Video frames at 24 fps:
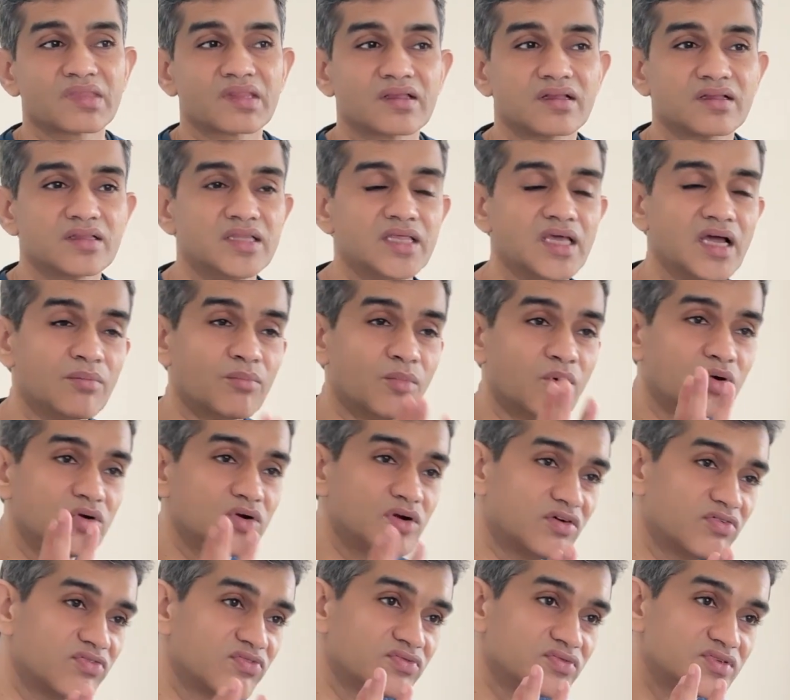the amount
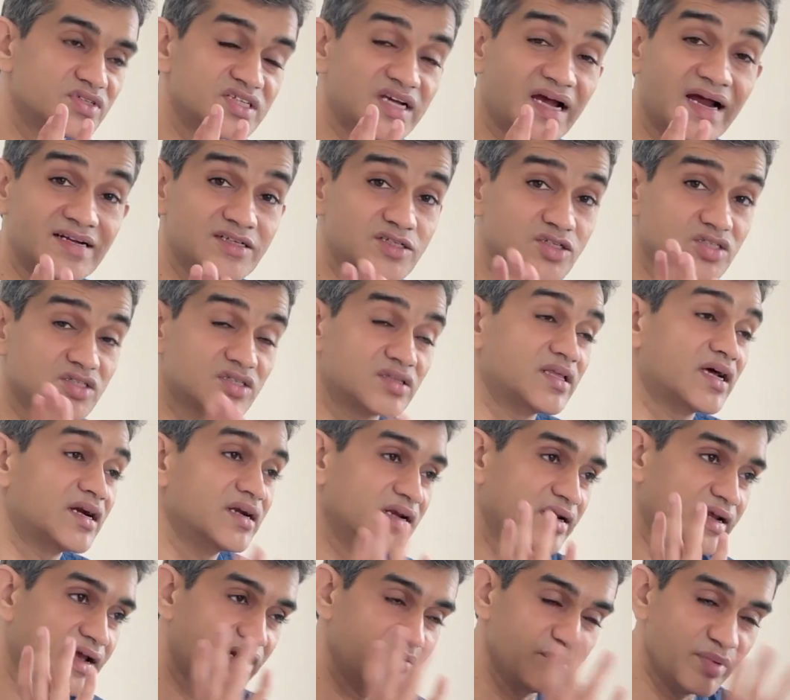of chances that
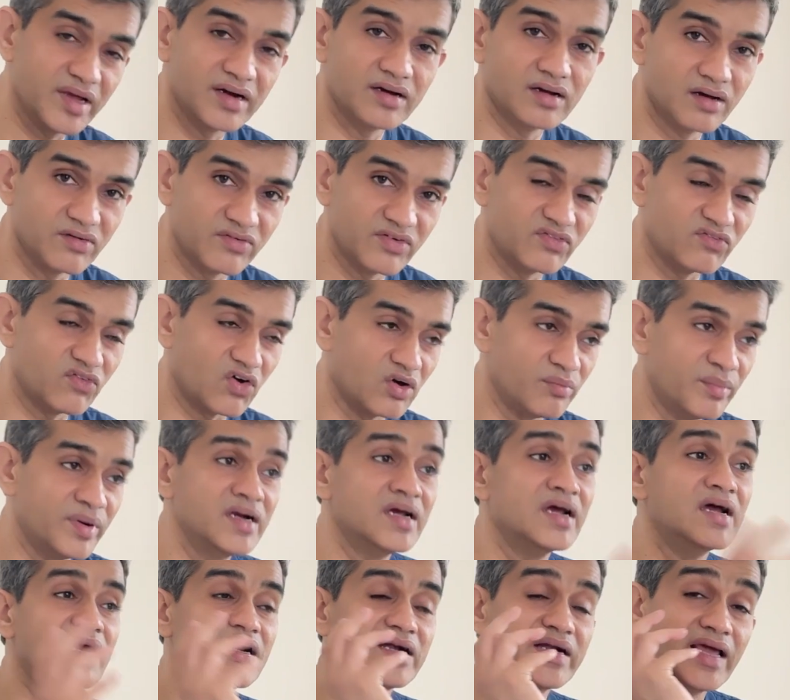it can be a nerve
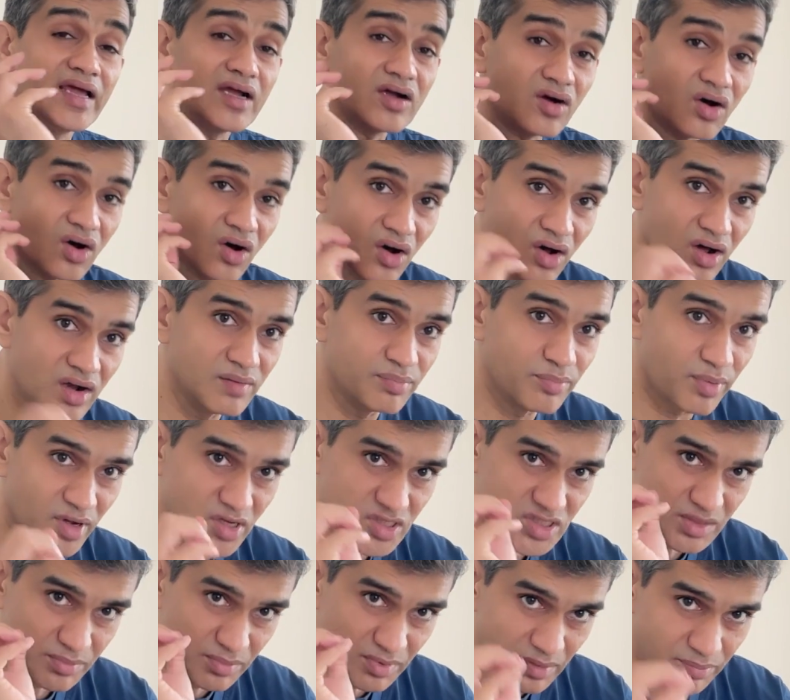involvement. Take all
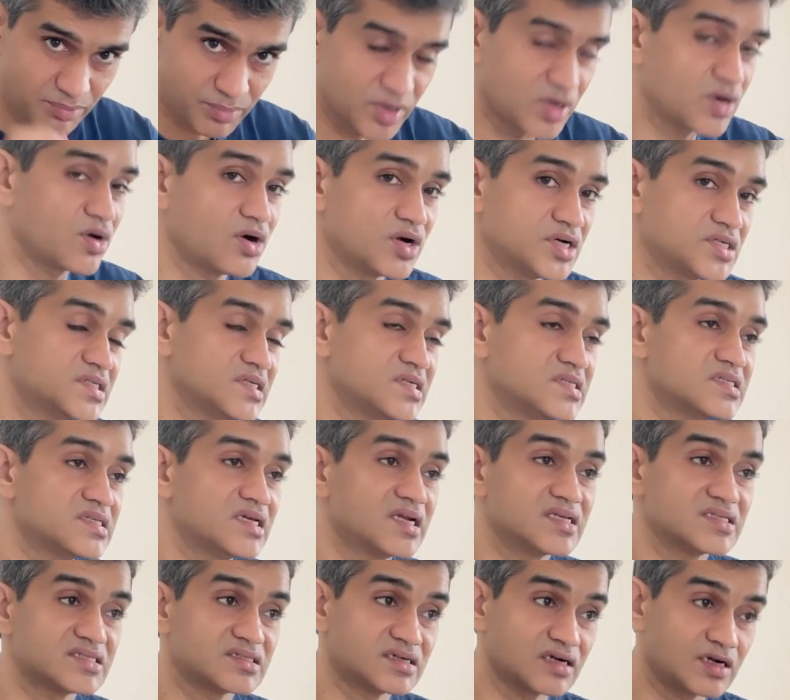possible precautions that
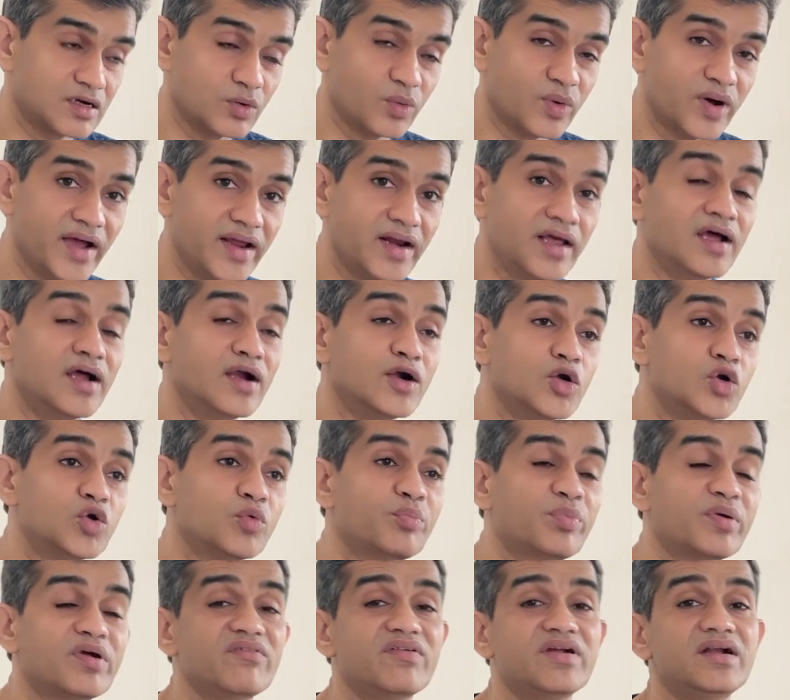is required to
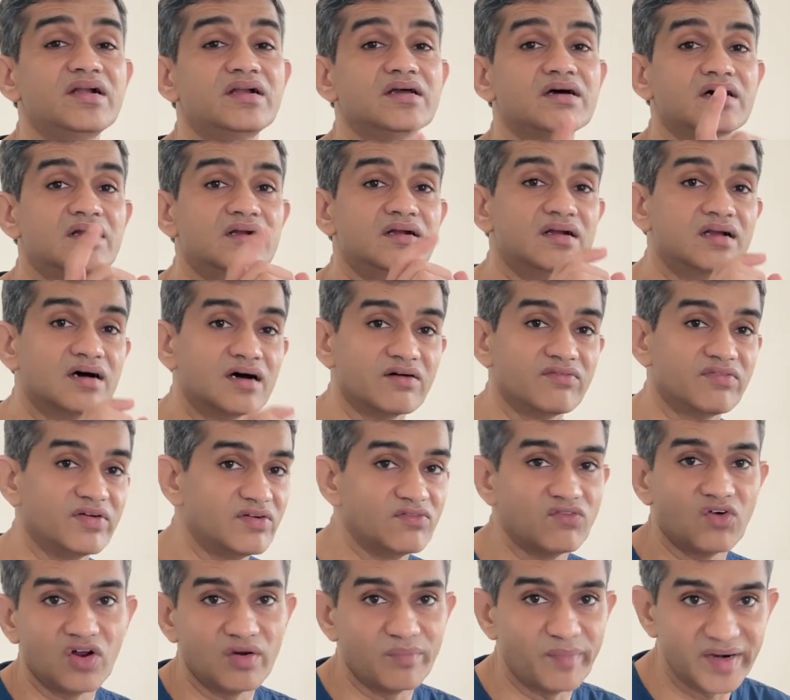prevent a nerve
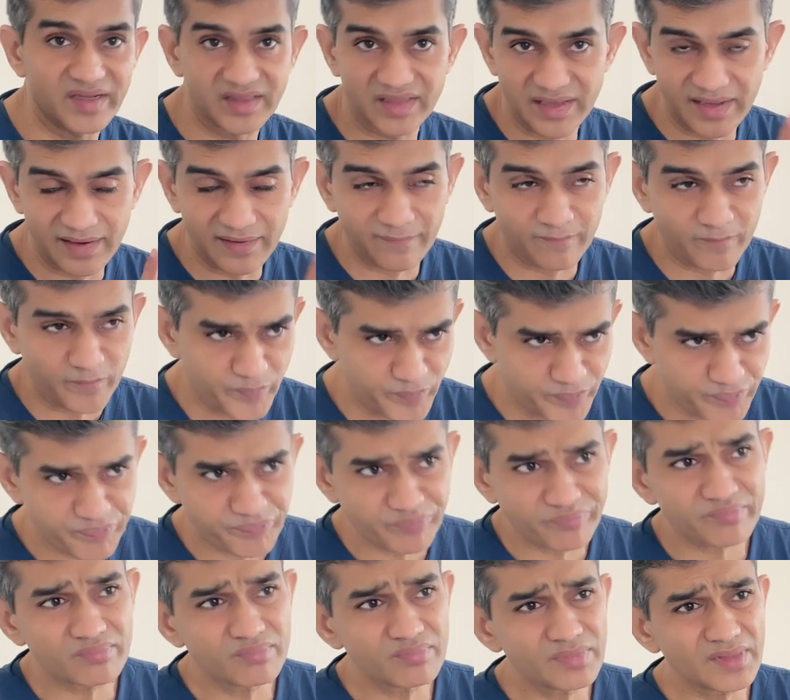involvement there.
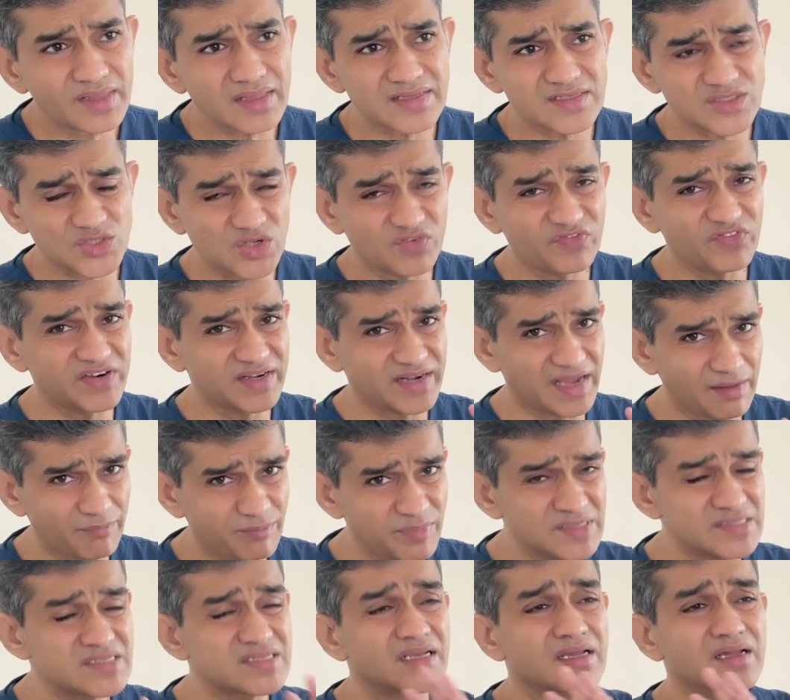So if it
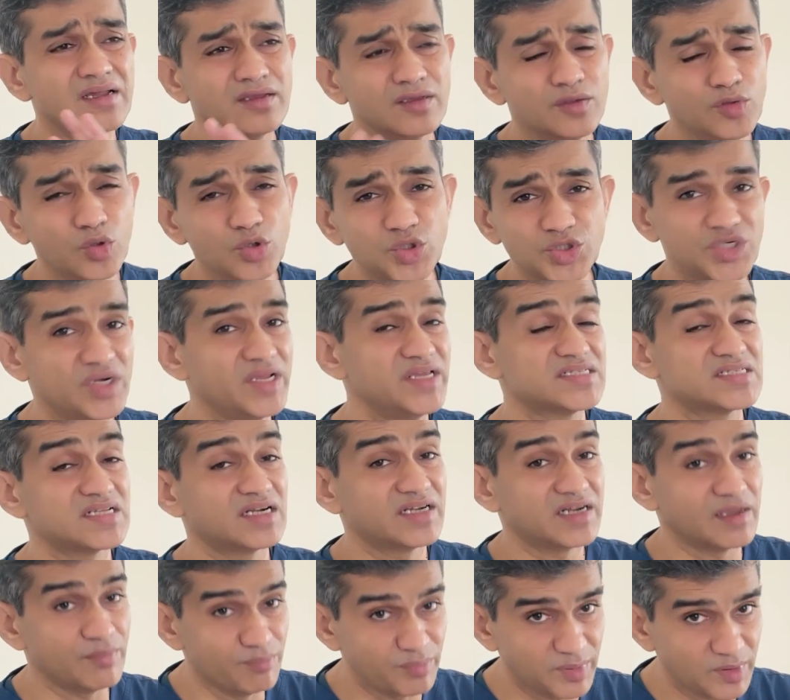happens, usually it's a
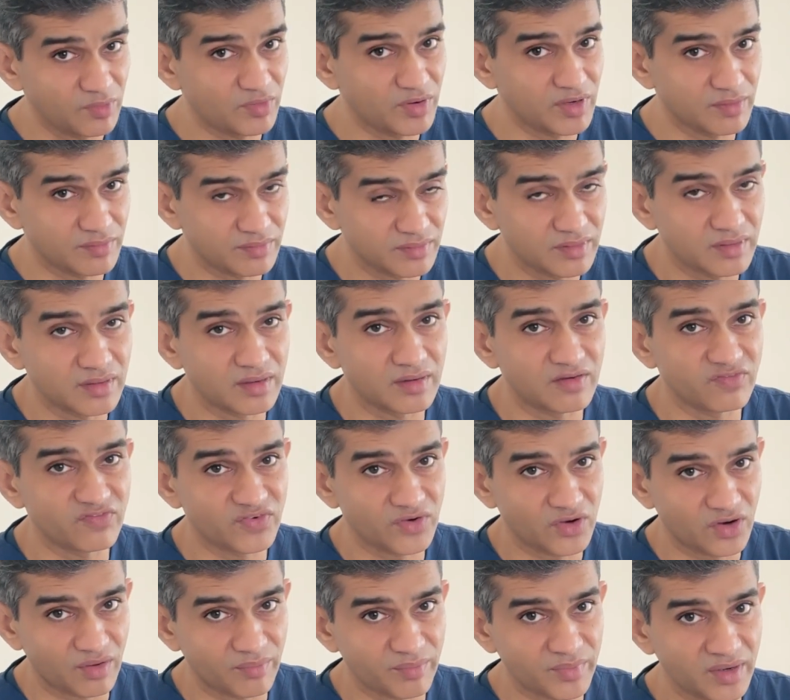temporary
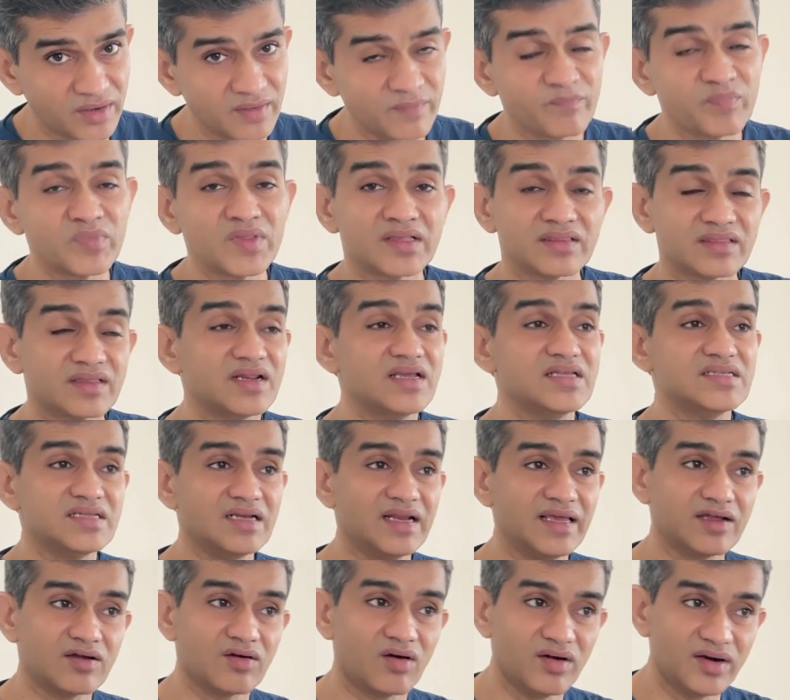phenomenon. The reason
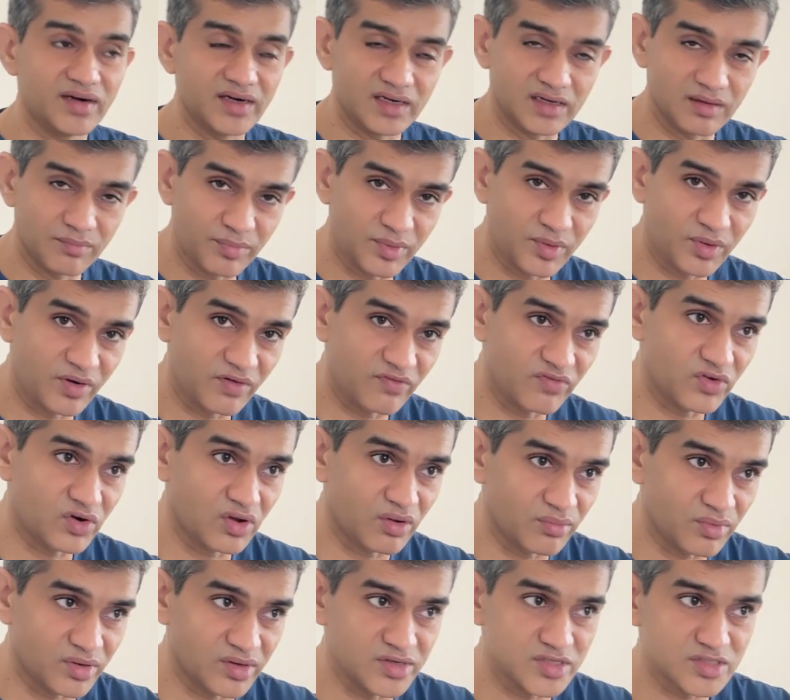I call it a temporary
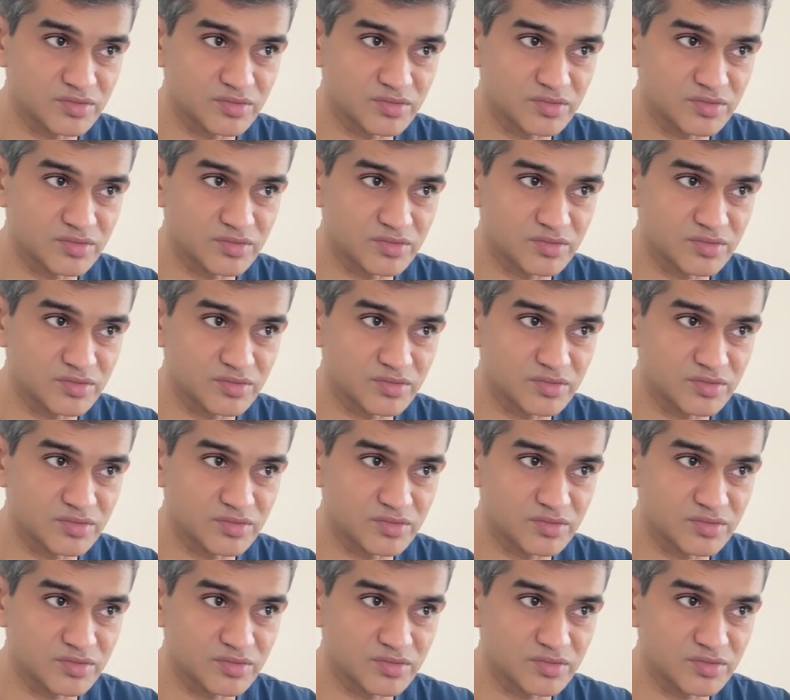phenomenon is